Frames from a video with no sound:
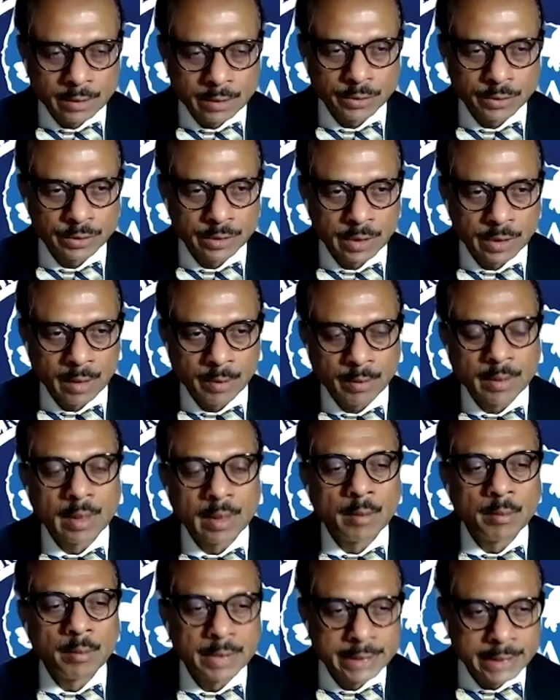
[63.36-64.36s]
Tushar
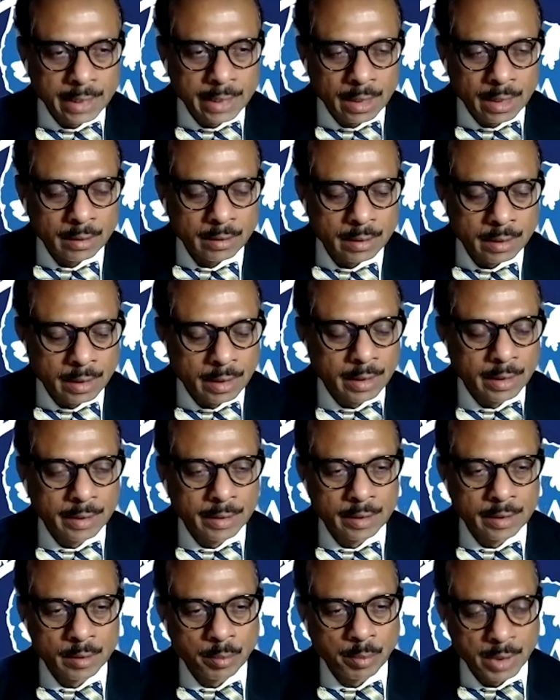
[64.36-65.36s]
Patel,
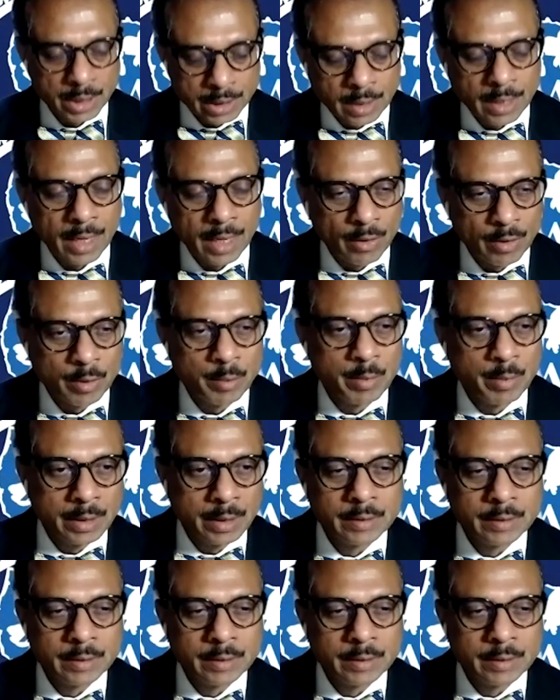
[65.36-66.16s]
and a pleasure having me.